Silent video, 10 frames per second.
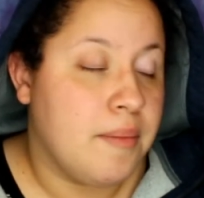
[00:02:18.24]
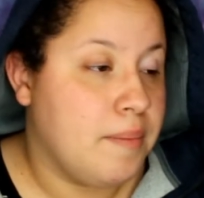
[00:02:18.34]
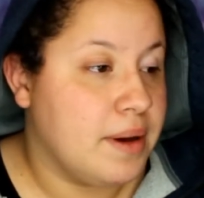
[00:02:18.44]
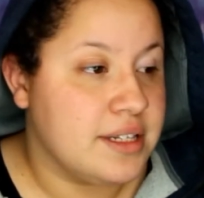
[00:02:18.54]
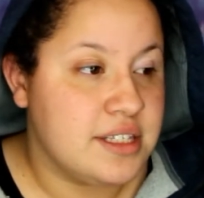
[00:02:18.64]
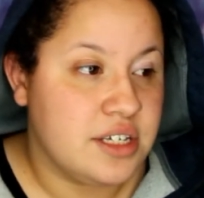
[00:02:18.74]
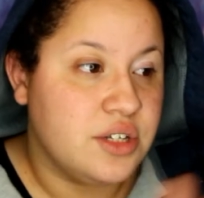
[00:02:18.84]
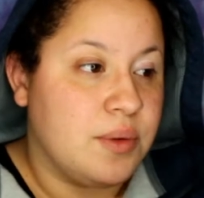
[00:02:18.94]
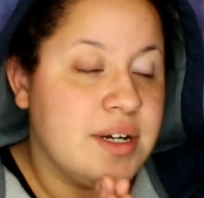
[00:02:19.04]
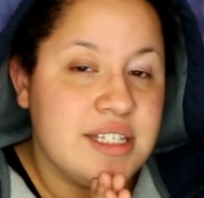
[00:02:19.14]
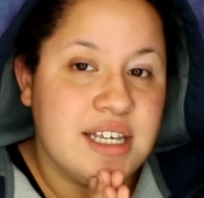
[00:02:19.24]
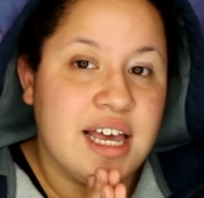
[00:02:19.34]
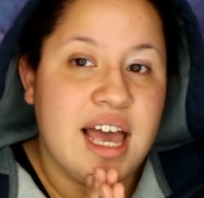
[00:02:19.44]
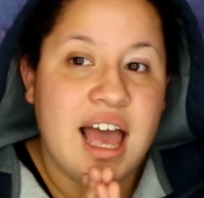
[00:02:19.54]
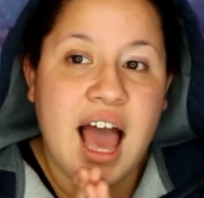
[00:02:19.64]
But you know what?
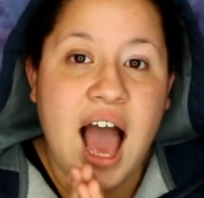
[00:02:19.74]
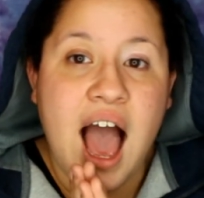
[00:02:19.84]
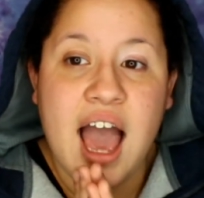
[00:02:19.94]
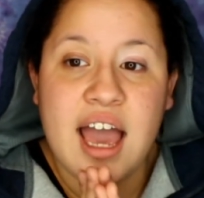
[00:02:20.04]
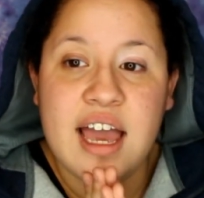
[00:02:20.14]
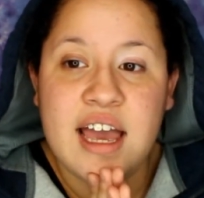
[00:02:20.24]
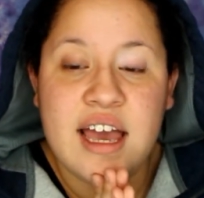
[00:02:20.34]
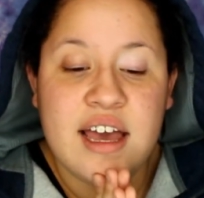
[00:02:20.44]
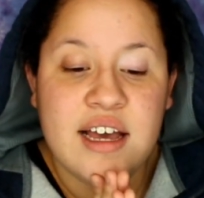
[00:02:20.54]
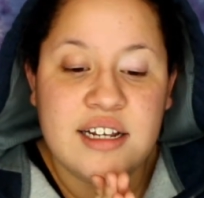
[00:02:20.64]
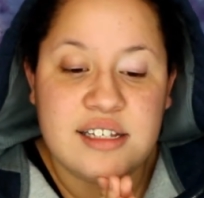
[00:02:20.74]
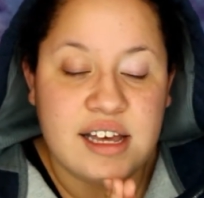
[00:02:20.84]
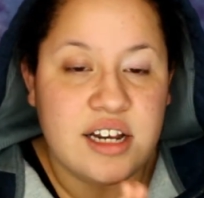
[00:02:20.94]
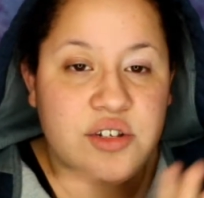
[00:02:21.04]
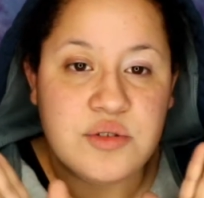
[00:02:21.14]
I
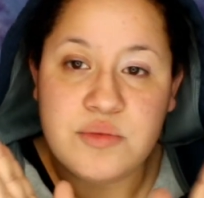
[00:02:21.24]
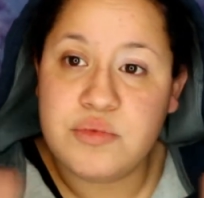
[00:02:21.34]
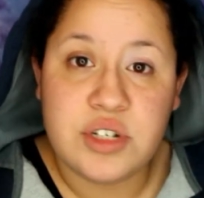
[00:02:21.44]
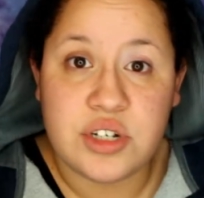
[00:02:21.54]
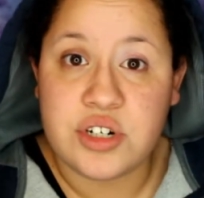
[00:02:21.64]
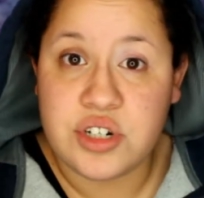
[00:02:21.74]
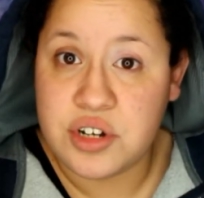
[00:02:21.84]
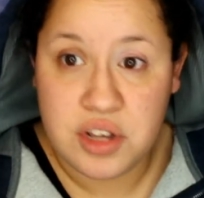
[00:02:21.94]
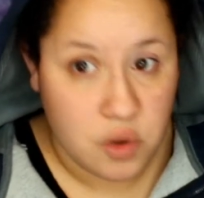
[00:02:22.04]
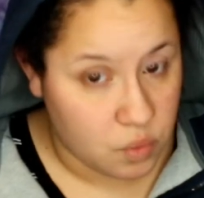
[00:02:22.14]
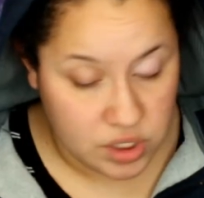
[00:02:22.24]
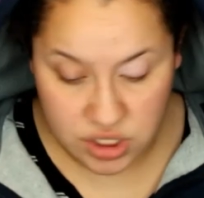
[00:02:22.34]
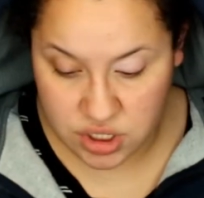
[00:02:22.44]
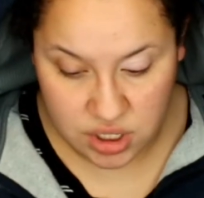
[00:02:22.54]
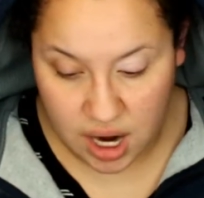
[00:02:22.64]
decided to research,
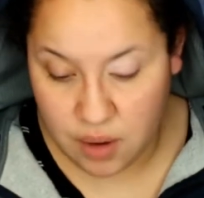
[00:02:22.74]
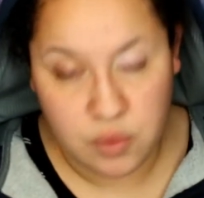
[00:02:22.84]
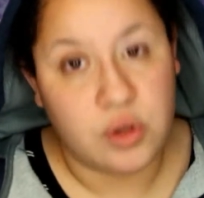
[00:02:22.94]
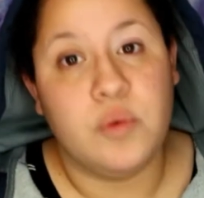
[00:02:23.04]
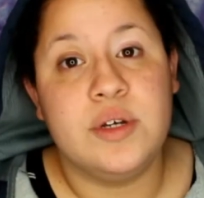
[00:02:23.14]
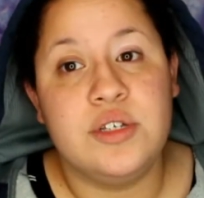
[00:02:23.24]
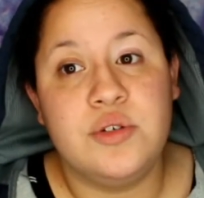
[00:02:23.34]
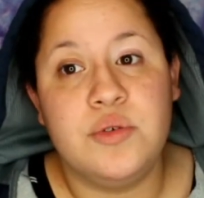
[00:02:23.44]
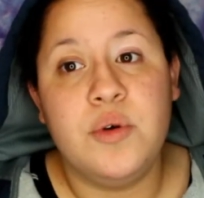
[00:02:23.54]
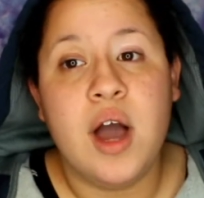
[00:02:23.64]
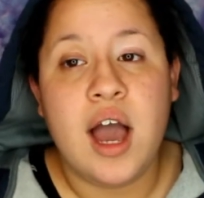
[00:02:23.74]
which I will always do.